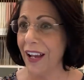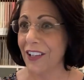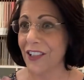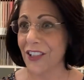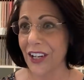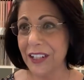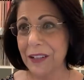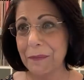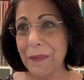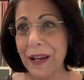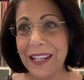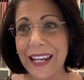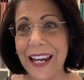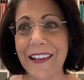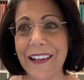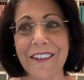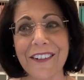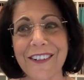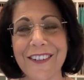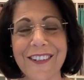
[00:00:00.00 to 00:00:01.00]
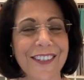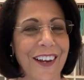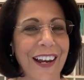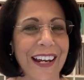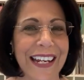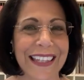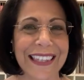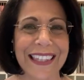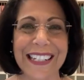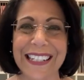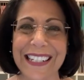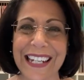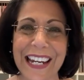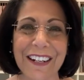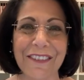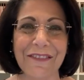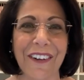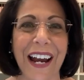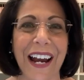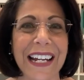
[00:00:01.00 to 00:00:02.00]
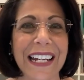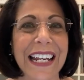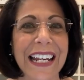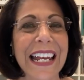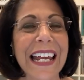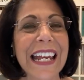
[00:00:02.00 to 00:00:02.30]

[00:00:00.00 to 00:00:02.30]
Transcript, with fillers: checking my calendar so I get the date right.